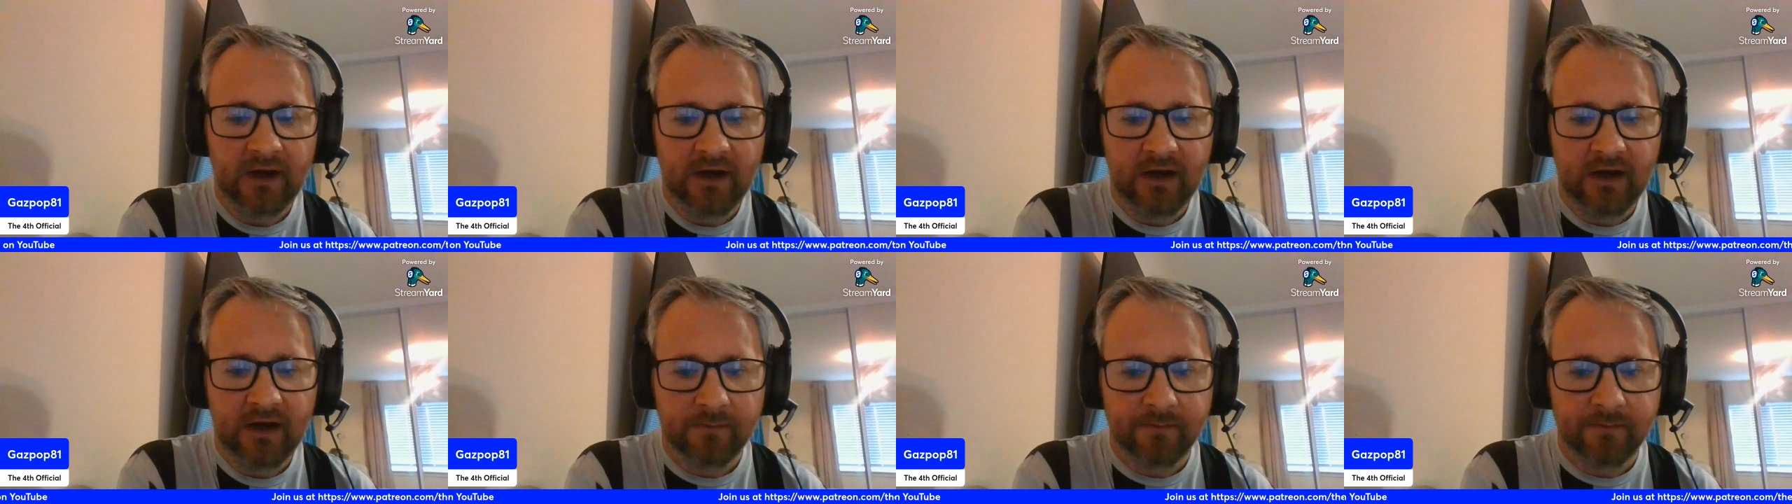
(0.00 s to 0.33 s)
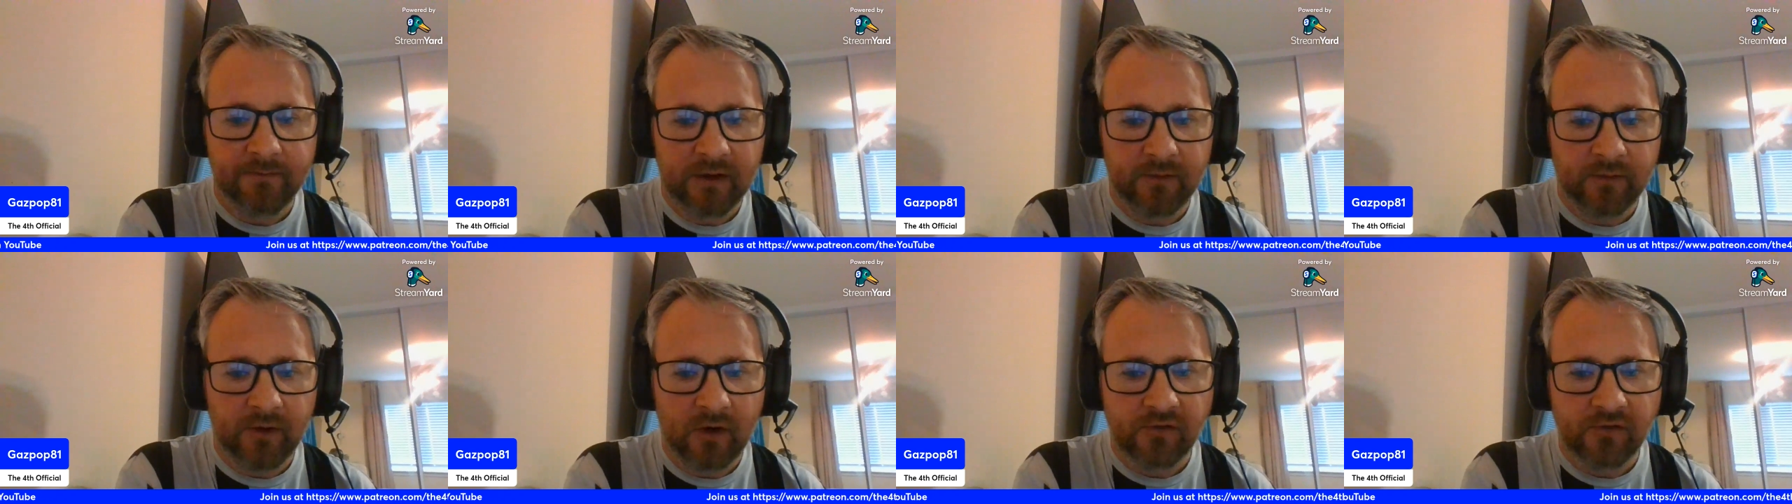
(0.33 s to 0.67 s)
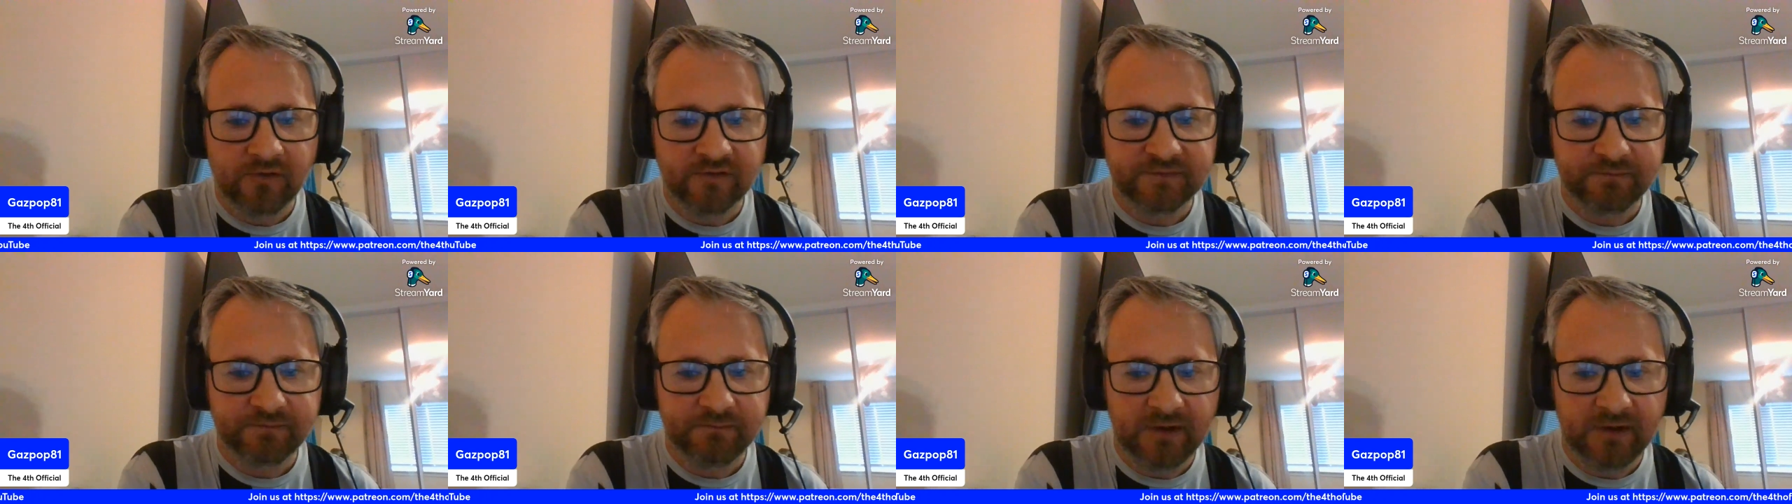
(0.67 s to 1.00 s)
it may well
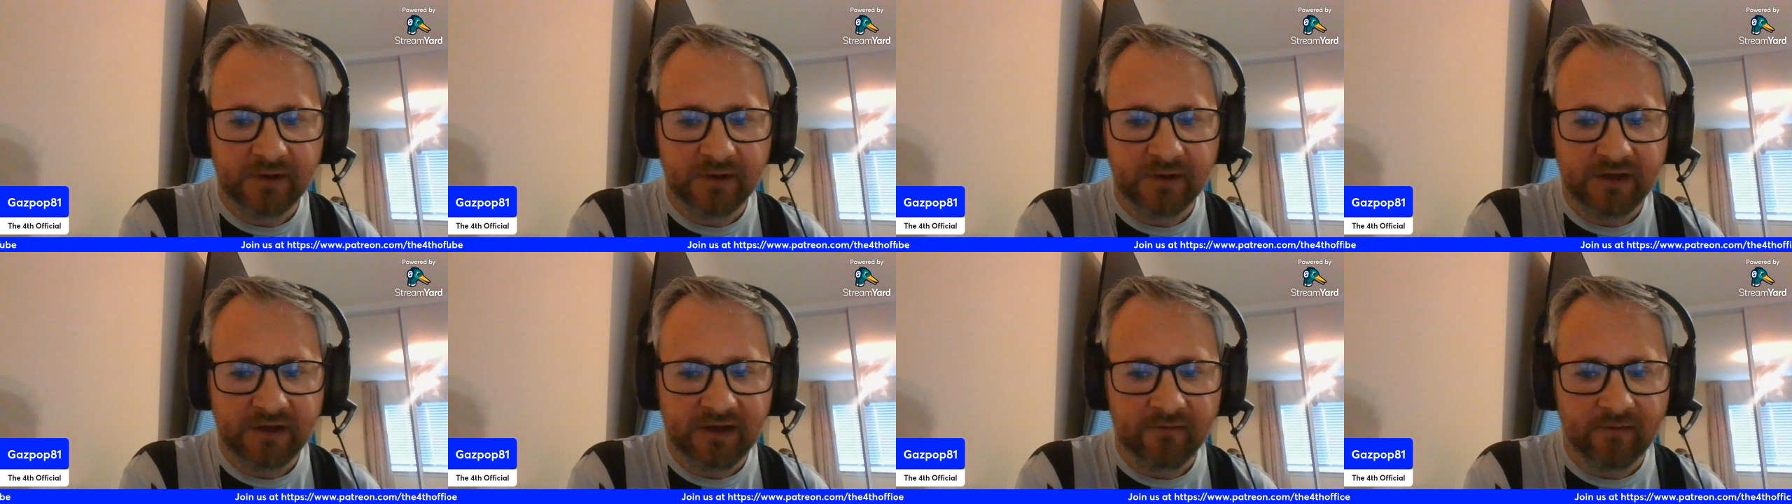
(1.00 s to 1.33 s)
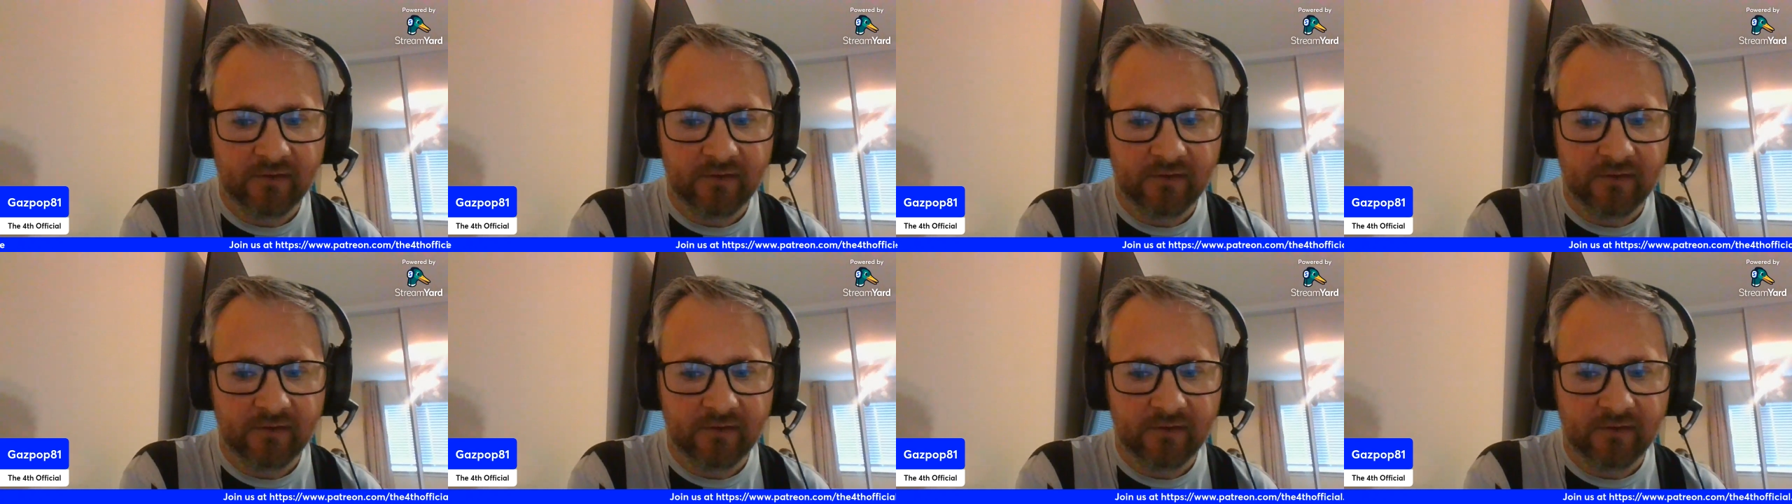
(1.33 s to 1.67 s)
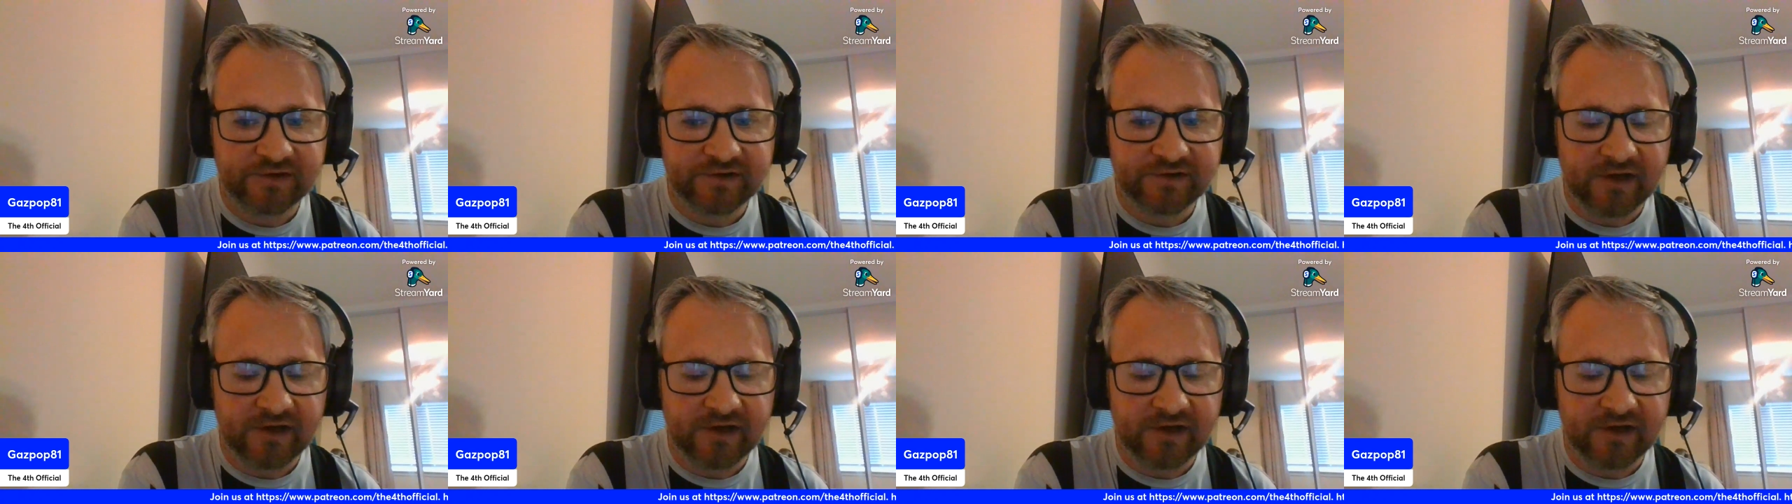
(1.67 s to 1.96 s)
be that Dujon